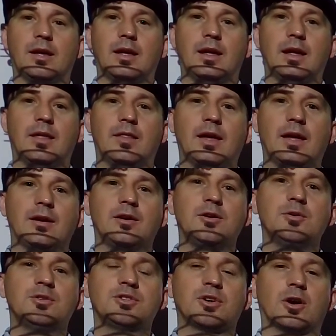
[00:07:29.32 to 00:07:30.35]
And that
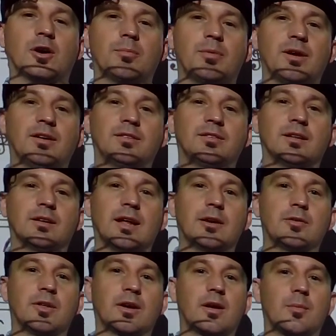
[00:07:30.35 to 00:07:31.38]
new sharp is the
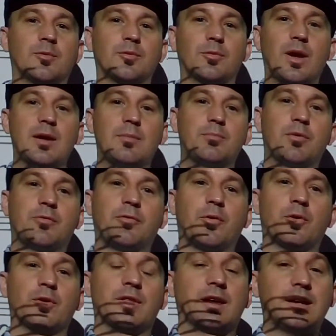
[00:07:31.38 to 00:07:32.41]
letter that comes right
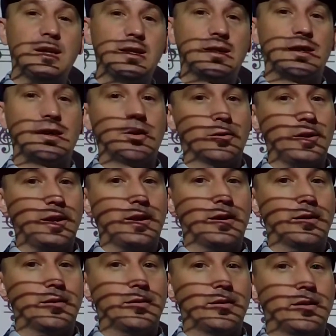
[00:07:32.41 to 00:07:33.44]
before the key that you're
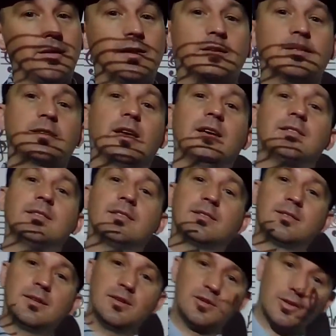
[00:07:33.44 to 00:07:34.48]
in. In this case, it's
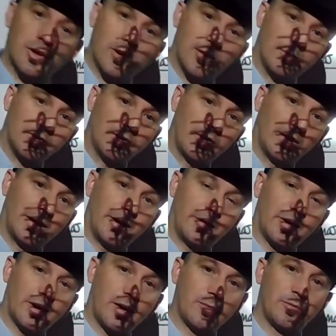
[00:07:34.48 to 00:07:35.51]
C sharp, so the letter
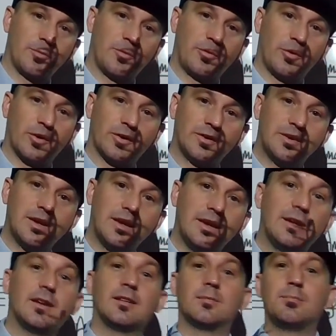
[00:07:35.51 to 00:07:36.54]
that comes before C
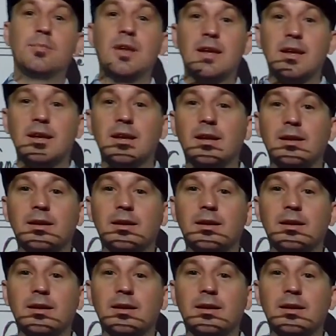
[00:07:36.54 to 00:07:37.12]
is B.